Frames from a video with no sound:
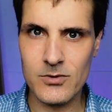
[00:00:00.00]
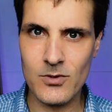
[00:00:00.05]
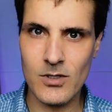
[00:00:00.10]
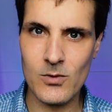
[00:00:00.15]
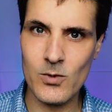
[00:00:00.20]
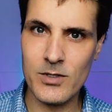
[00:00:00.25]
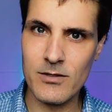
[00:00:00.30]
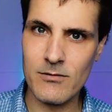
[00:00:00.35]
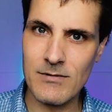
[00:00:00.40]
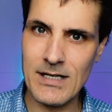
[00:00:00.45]
or I
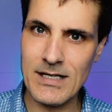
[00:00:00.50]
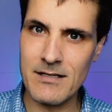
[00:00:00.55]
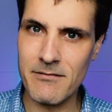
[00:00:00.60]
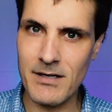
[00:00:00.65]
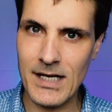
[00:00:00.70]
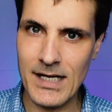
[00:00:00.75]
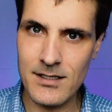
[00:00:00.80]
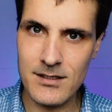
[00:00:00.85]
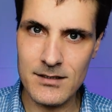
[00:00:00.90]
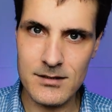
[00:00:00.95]
want to
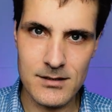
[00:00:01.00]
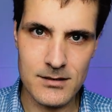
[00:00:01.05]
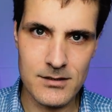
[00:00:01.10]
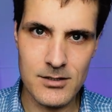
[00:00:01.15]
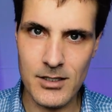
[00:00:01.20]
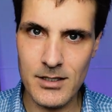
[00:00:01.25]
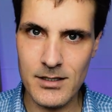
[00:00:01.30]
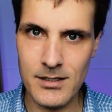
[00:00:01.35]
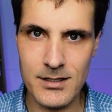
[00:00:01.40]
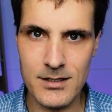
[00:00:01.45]
renovate it to
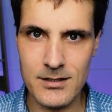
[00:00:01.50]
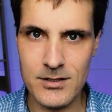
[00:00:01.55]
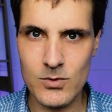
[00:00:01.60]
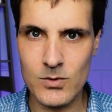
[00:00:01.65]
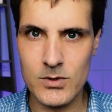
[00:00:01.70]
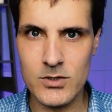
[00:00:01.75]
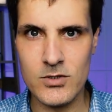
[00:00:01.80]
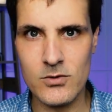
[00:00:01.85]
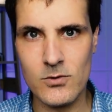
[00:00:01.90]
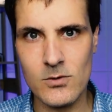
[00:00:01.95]
turn it
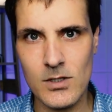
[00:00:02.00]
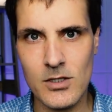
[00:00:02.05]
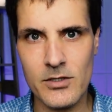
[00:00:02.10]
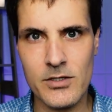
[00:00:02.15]
into a dual